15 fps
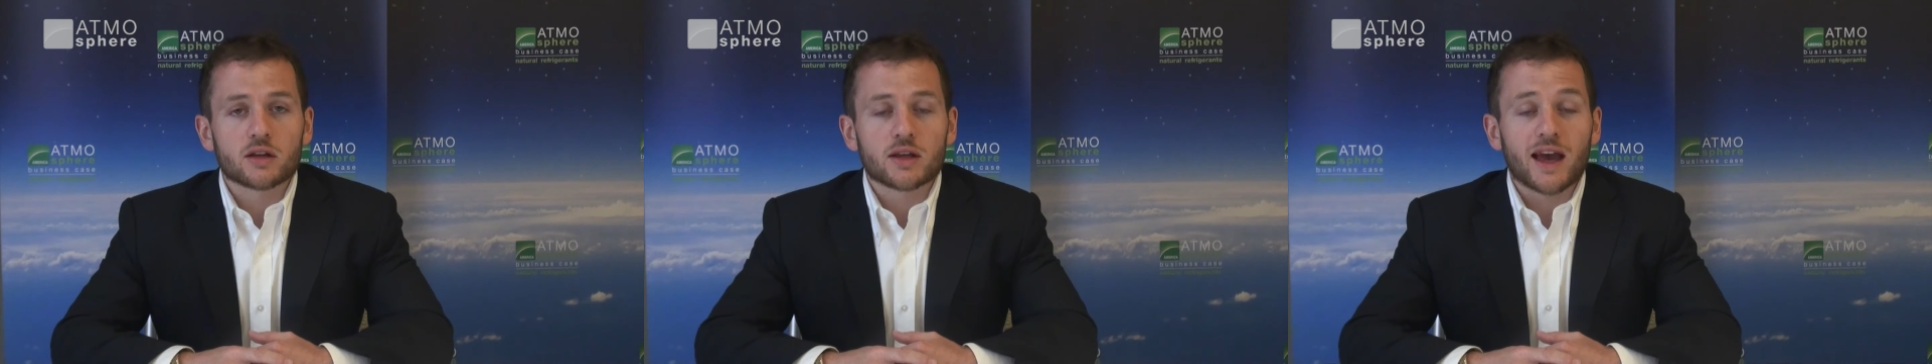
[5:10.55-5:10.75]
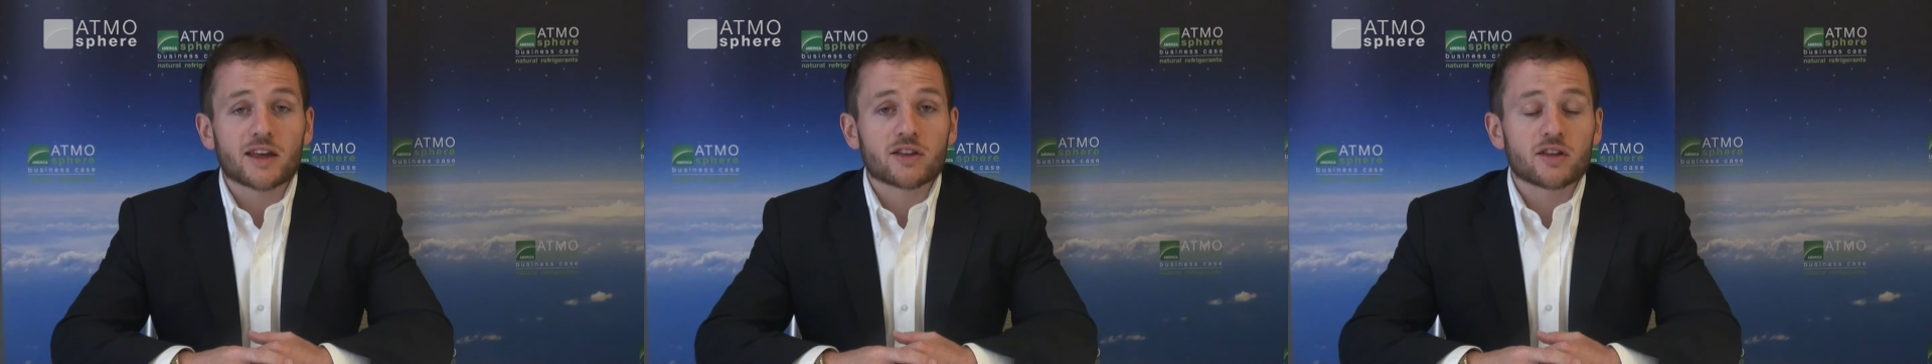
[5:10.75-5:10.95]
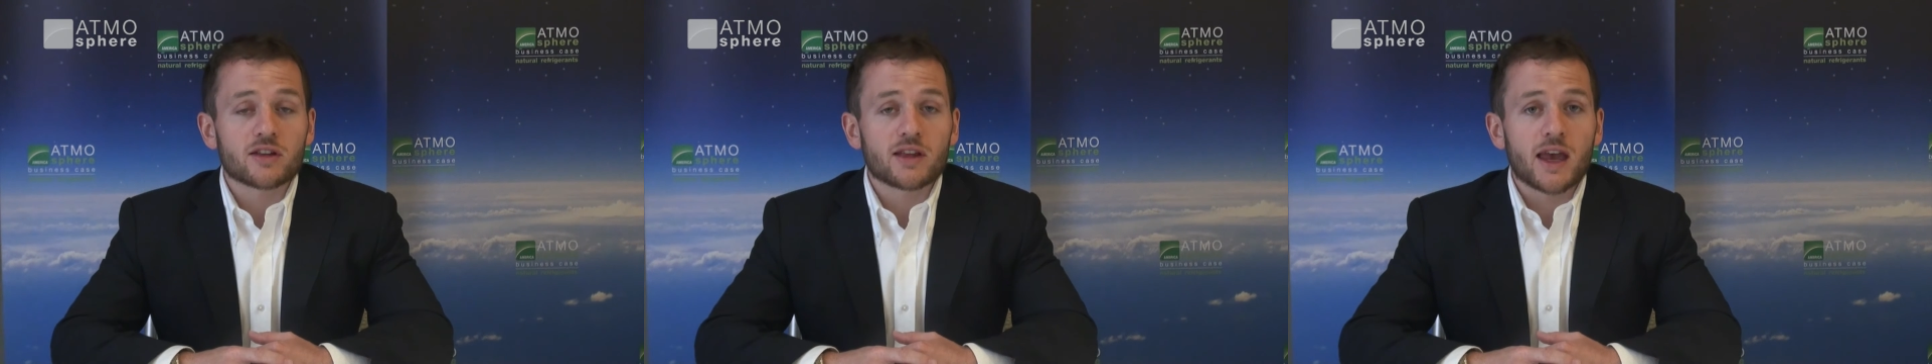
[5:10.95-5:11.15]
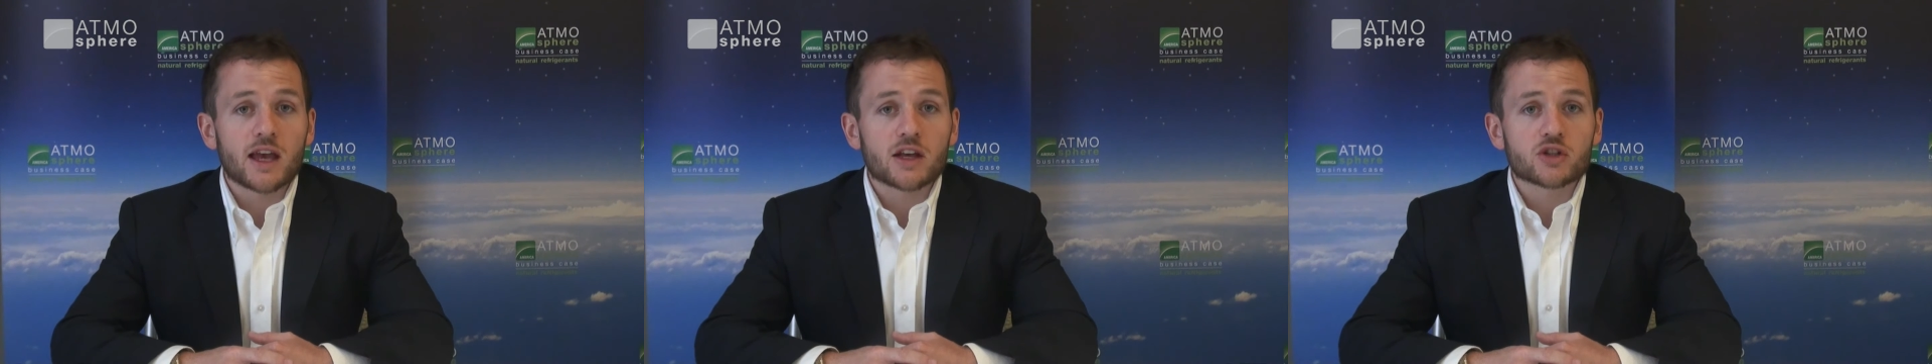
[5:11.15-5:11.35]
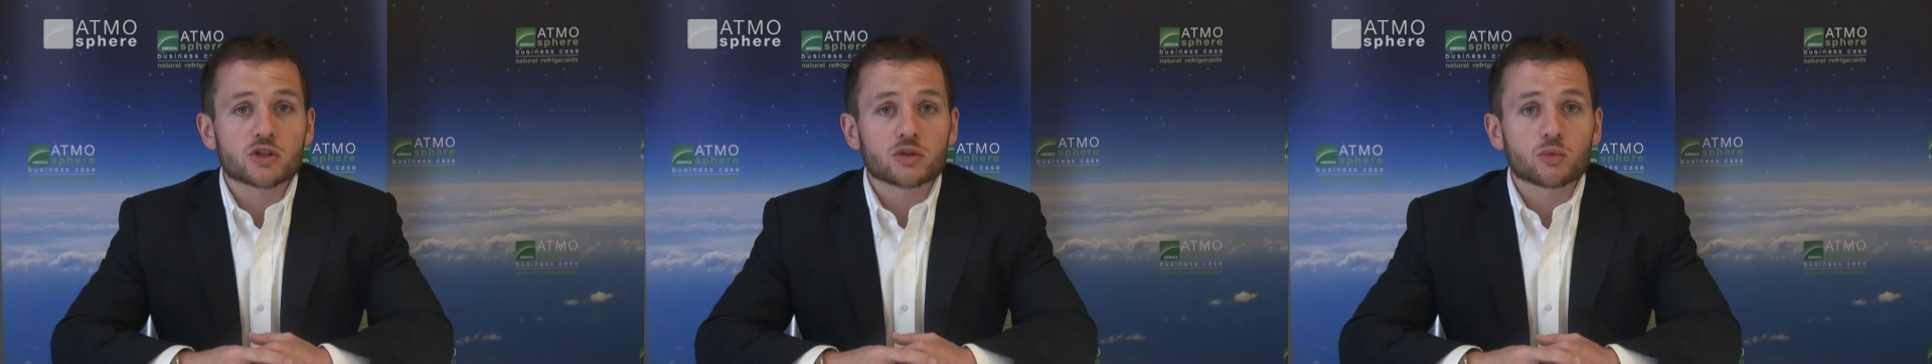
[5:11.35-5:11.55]
gas
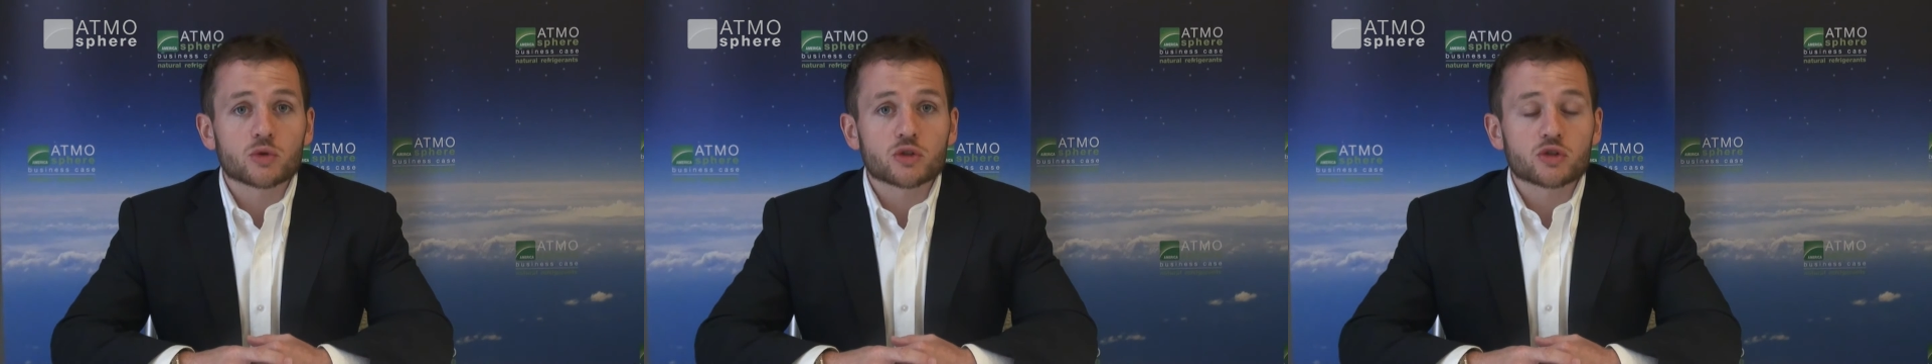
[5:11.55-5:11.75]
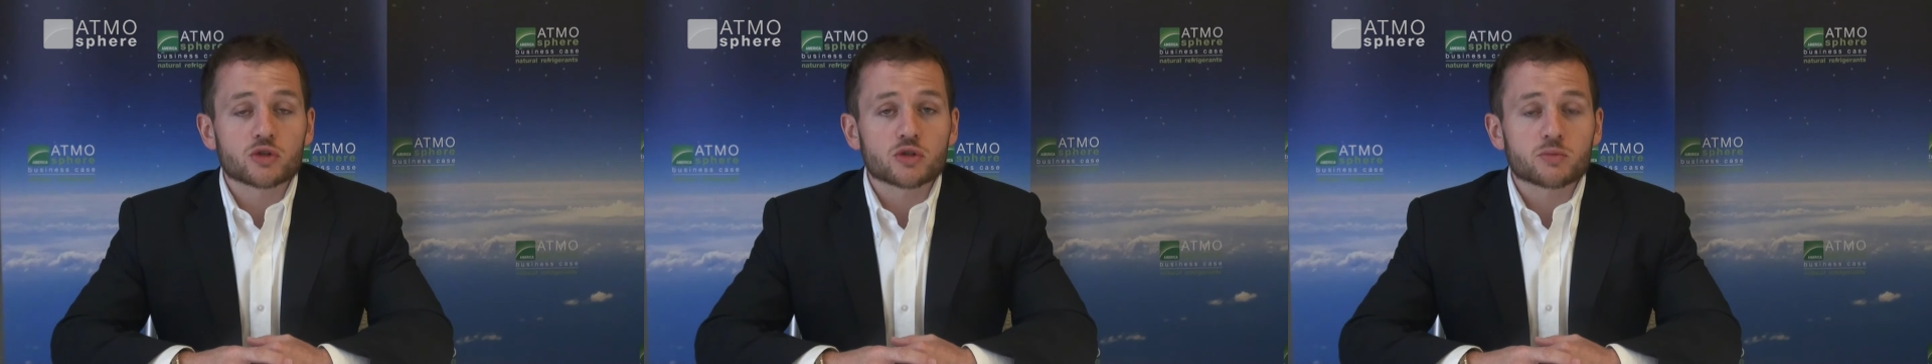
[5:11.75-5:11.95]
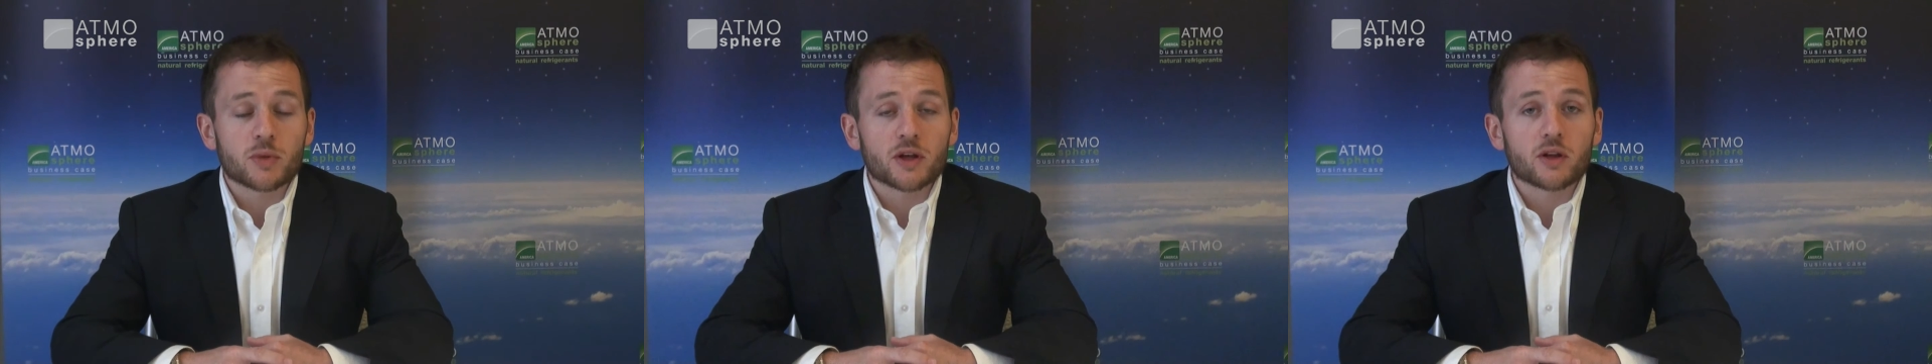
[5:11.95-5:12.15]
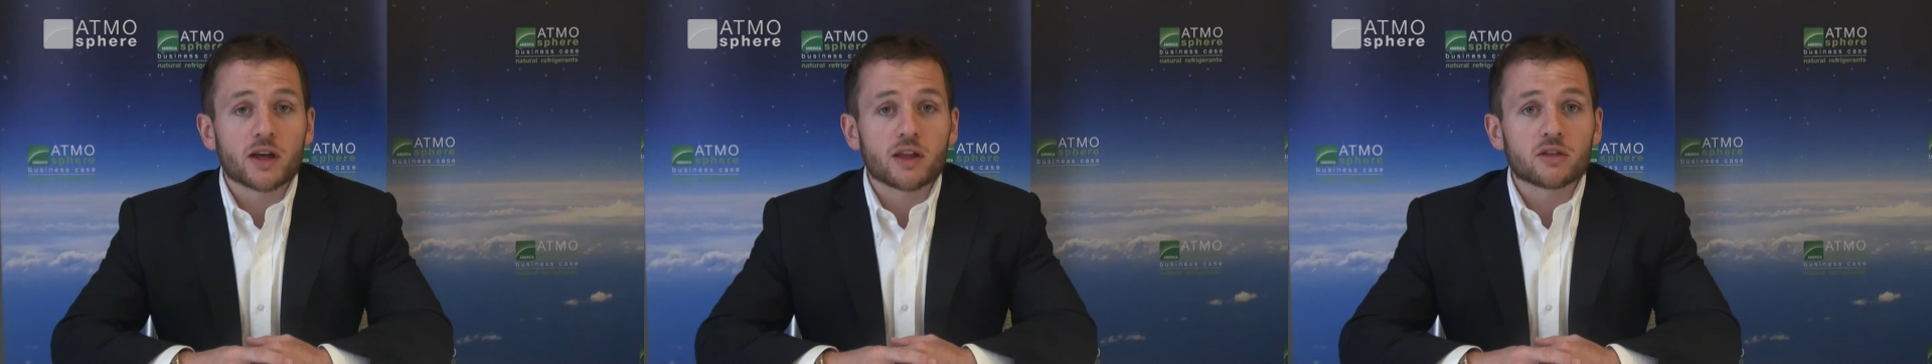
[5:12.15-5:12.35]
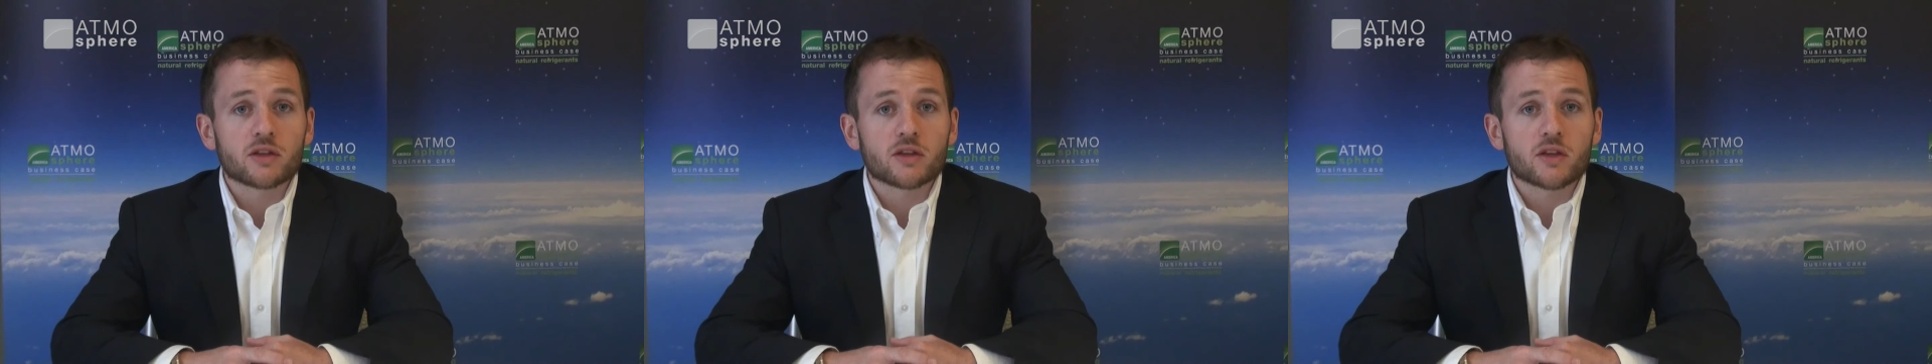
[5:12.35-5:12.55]
detection, which is built
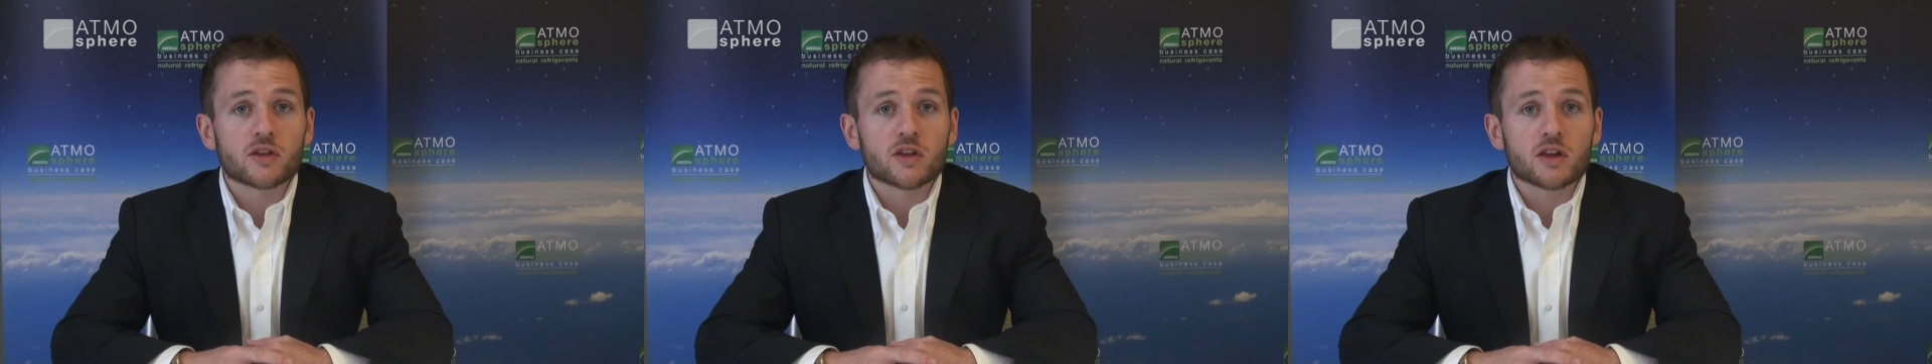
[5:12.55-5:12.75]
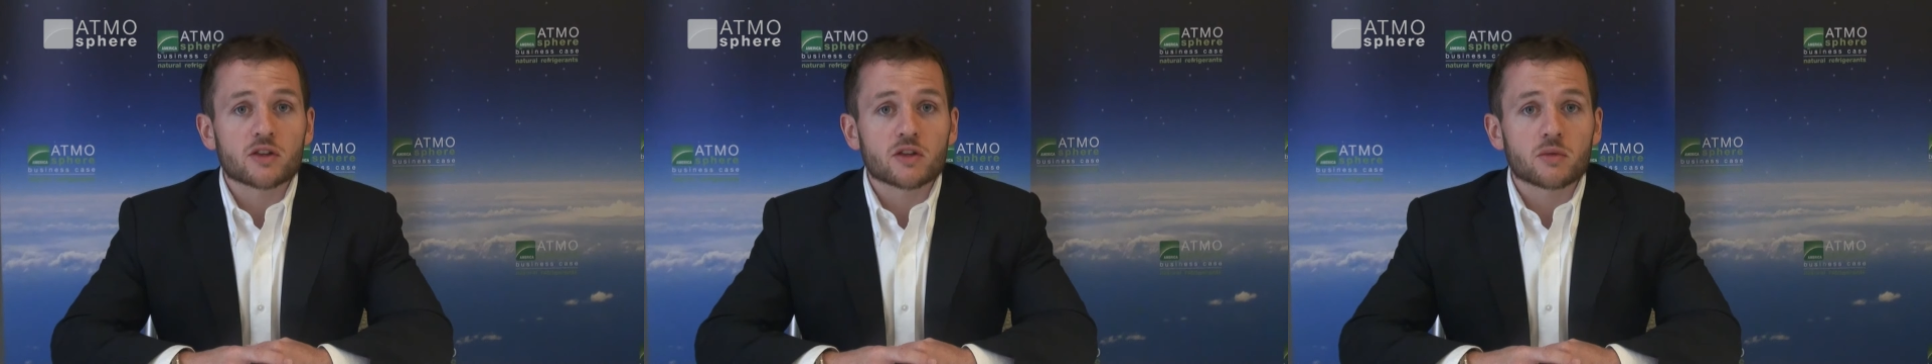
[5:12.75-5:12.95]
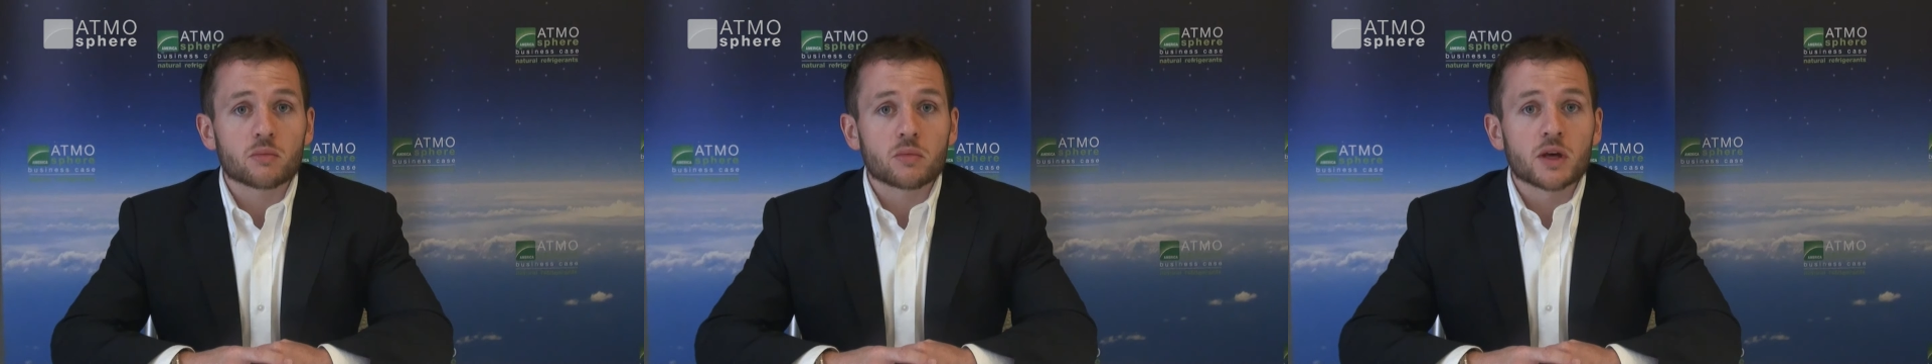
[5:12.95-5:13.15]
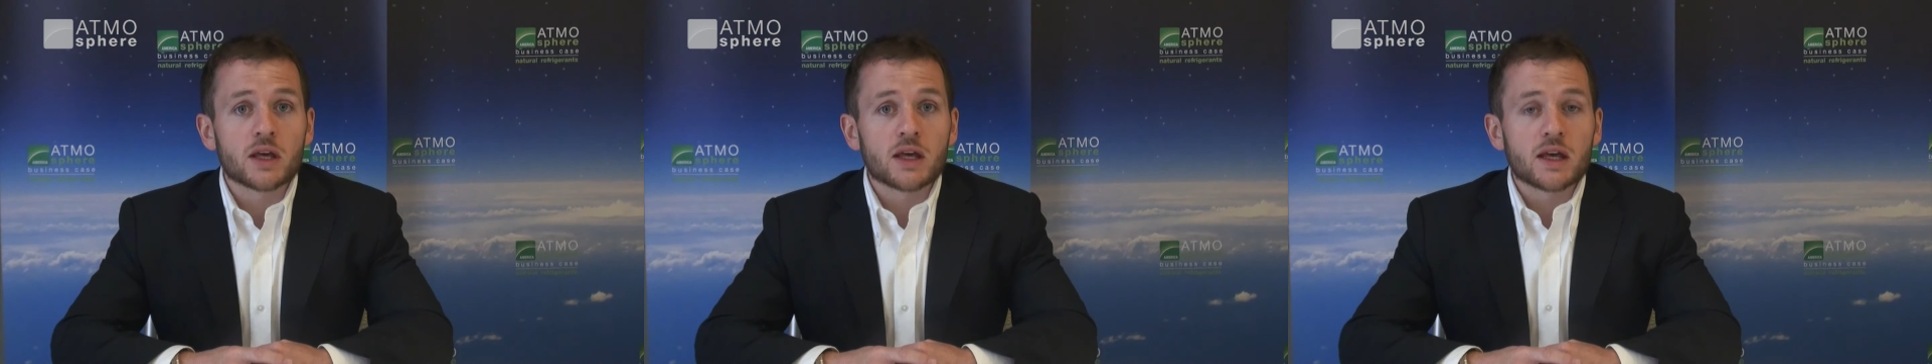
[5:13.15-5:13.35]
into the system,